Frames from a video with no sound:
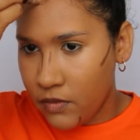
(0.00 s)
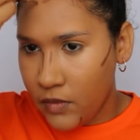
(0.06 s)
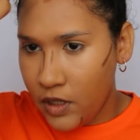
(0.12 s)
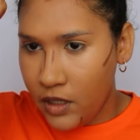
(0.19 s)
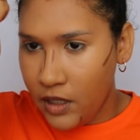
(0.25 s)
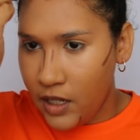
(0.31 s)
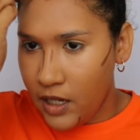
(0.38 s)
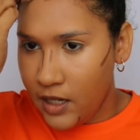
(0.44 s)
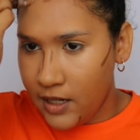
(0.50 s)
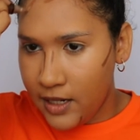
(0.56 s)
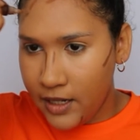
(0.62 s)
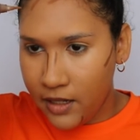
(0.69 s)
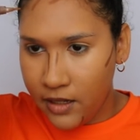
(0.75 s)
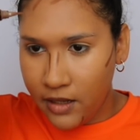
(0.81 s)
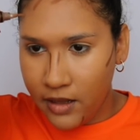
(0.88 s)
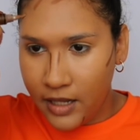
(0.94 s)
And again,
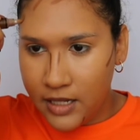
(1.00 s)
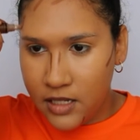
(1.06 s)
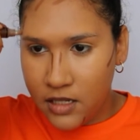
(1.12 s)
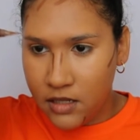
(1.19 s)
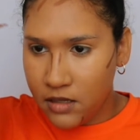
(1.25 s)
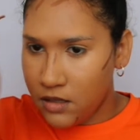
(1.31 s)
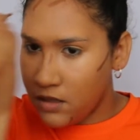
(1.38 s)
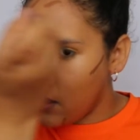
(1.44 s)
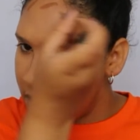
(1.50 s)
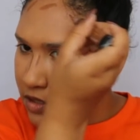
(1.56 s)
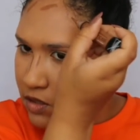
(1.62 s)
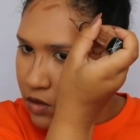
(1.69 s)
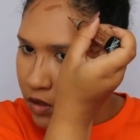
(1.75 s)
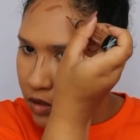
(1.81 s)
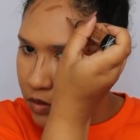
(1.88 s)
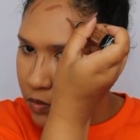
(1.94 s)
like, that's
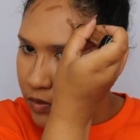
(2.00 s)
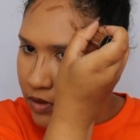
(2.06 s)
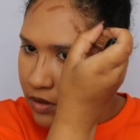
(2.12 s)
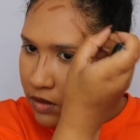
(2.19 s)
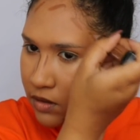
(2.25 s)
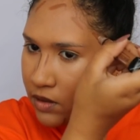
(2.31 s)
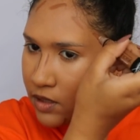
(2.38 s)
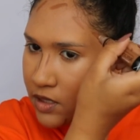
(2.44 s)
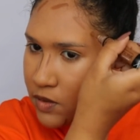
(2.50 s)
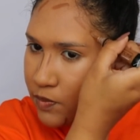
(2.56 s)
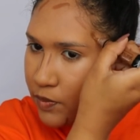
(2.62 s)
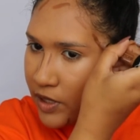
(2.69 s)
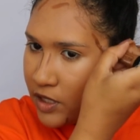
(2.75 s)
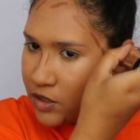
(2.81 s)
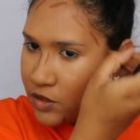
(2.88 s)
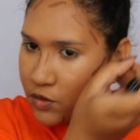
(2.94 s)
not what this
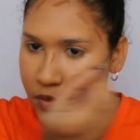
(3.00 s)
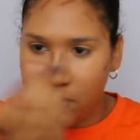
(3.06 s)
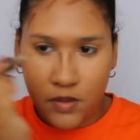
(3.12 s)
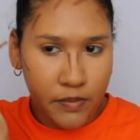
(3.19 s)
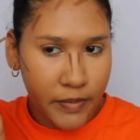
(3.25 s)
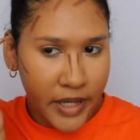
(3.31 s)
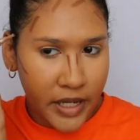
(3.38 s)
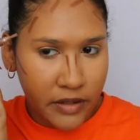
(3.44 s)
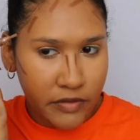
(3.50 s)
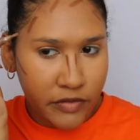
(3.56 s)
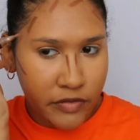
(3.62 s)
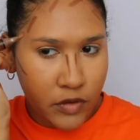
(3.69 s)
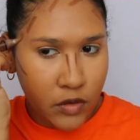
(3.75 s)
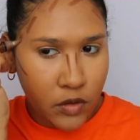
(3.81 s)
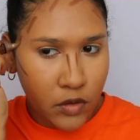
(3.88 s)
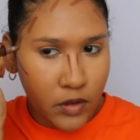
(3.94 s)
brush was meant
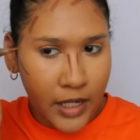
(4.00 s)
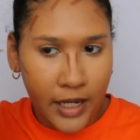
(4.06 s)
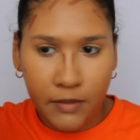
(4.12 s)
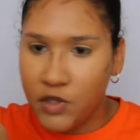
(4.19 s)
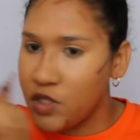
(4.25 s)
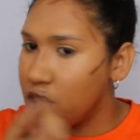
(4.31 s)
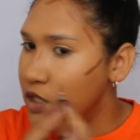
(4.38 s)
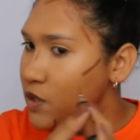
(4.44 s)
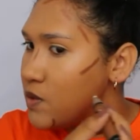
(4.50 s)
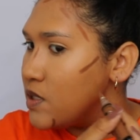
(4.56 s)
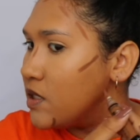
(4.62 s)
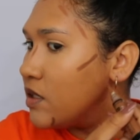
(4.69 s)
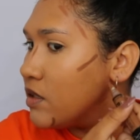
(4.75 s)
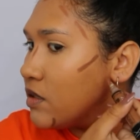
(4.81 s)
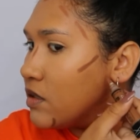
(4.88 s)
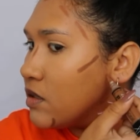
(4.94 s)
for. I'm just using
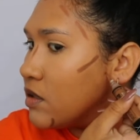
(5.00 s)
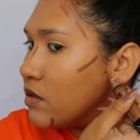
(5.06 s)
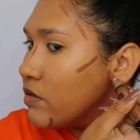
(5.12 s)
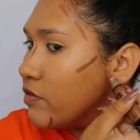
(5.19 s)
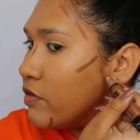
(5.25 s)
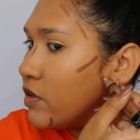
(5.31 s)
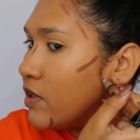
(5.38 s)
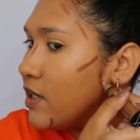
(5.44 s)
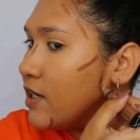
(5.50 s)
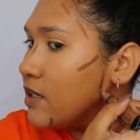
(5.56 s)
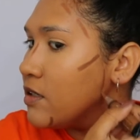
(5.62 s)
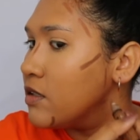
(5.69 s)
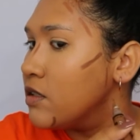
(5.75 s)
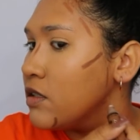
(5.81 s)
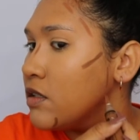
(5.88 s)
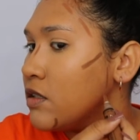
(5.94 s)
it for
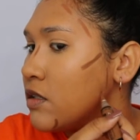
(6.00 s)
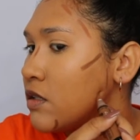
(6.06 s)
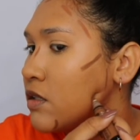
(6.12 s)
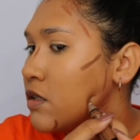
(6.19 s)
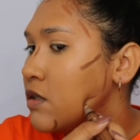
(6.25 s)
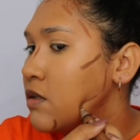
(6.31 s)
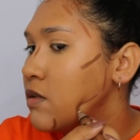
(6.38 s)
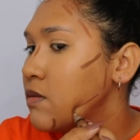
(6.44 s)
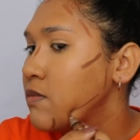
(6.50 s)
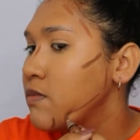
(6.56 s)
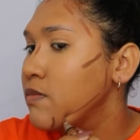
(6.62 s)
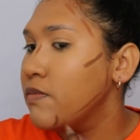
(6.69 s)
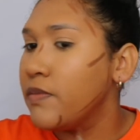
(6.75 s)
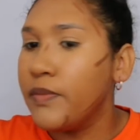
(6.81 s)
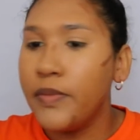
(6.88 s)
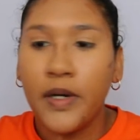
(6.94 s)
that.
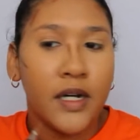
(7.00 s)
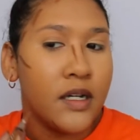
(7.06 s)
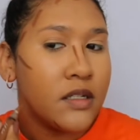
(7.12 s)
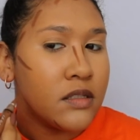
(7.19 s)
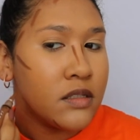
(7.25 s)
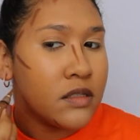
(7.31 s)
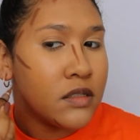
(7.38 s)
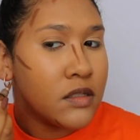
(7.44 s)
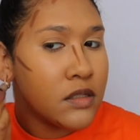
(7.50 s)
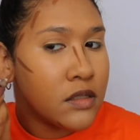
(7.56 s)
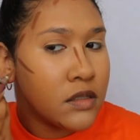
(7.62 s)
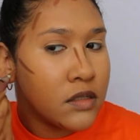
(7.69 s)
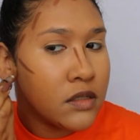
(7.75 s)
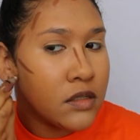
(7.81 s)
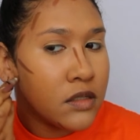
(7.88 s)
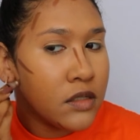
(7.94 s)
But,
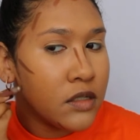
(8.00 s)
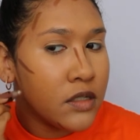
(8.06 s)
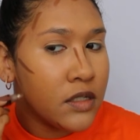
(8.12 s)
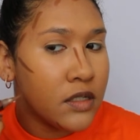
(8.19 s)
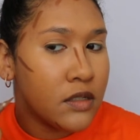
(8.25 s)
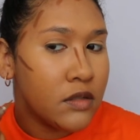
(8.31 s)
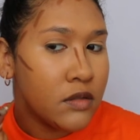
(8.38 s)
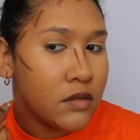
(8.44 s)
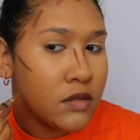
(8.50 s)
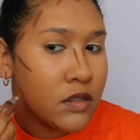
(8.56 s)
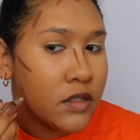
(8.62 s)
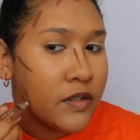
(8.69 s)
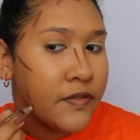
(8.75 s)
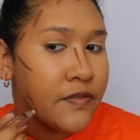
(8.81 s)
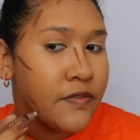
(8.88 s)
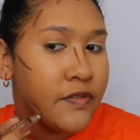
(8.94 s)
you know,
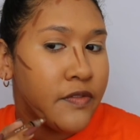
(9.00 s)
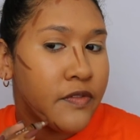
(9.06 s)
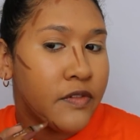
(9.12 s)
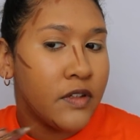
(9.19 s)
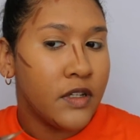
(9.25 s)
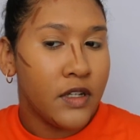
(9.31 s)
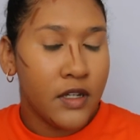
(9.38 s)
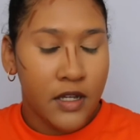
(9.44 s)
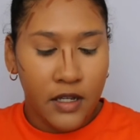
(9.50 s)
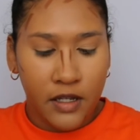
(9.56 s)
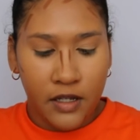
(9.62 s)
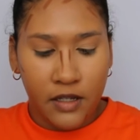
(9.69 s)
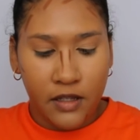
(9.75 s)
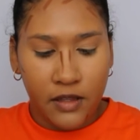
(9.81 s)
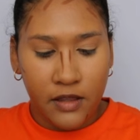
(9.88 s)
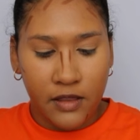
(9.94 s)
if
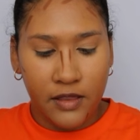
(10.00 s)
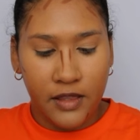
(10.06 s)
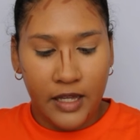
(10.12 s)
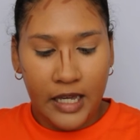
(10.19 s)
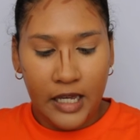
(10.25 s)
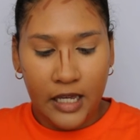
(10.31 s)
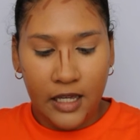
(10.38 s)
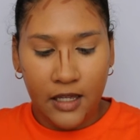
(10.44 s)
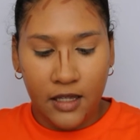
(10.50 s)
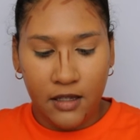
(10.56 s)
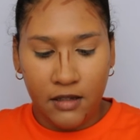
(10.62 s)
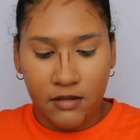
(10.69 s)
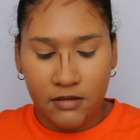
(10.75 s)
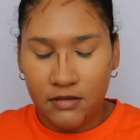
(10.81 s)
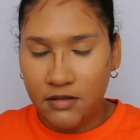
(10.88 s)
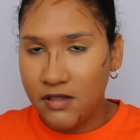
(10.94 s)
they
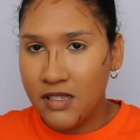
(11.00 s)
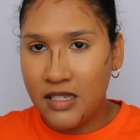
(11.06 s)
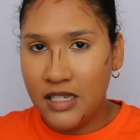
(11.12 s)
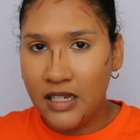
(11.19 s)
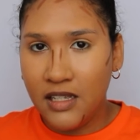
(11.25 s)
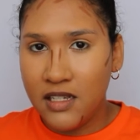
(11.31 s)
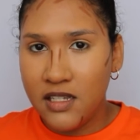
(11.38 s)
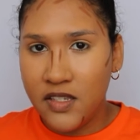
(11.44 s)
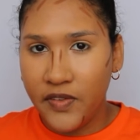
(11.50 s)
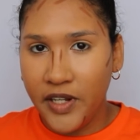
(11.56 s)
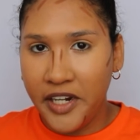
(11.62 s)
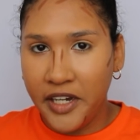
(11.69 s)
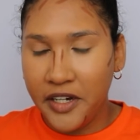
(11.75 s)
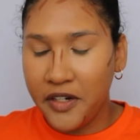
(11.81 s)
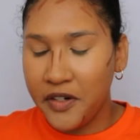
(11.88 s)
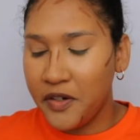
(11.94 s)
see this
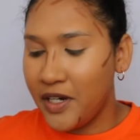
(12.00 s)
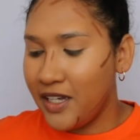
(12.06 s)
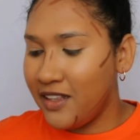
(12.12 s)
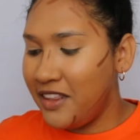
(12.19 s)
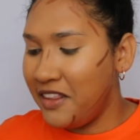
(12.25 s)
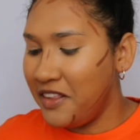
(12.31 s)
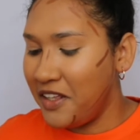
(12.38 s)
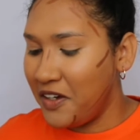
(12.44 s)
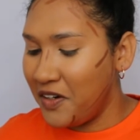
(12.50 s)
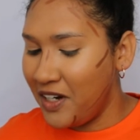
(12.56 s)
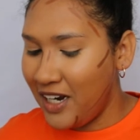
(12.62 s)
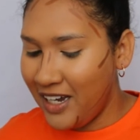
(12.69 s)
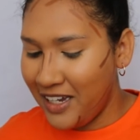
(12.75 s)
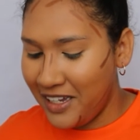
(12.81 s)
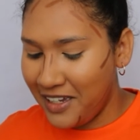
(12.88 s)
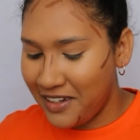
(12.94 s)
video and they are
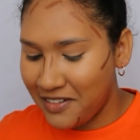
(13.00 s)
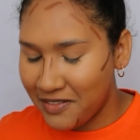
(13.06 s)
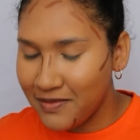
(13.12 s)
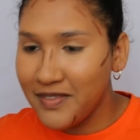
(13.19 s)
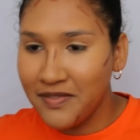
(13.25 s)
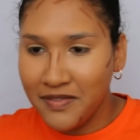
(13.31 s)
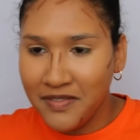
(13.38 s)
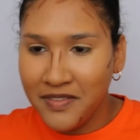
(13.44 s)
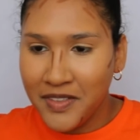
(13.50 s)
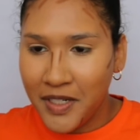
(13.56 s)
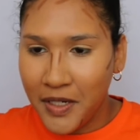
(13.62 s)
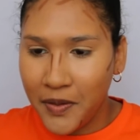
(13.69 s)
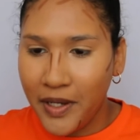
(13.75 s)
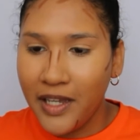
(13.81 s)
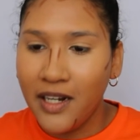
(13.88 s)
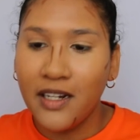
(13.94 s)
like,
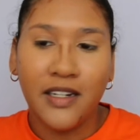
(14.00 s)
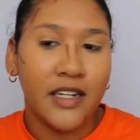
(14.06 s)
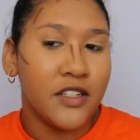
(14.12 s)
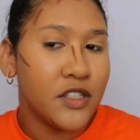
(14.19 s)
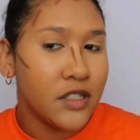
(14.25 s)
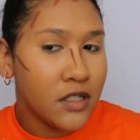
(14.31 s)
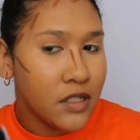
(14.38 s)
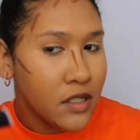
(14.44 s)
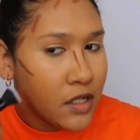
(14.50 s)
okay, Natasha,